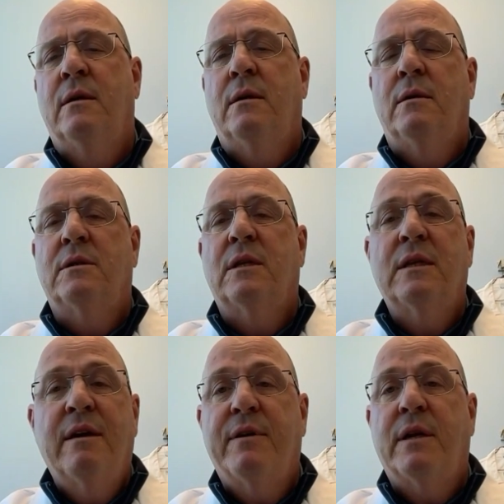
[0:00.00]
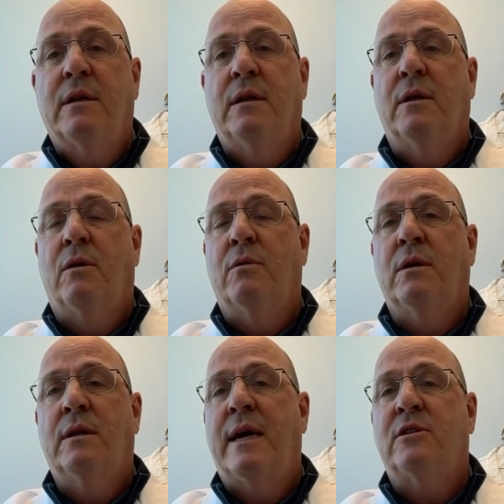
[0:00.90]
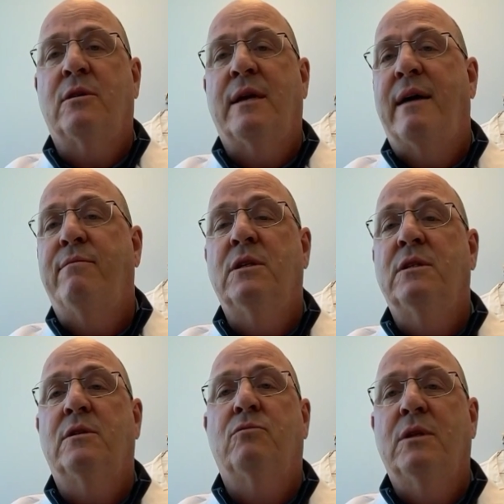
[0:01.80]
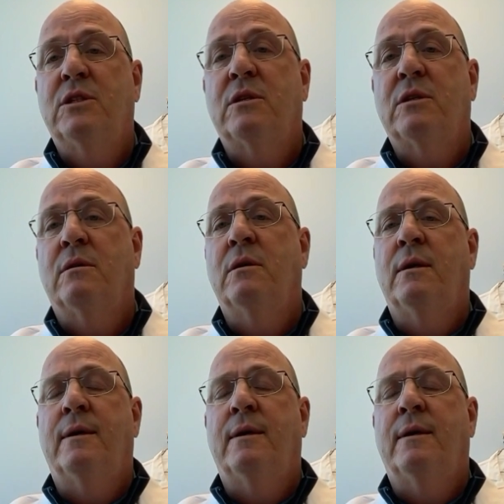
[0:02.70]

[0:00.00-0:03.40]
significantly lower than national averages and traditional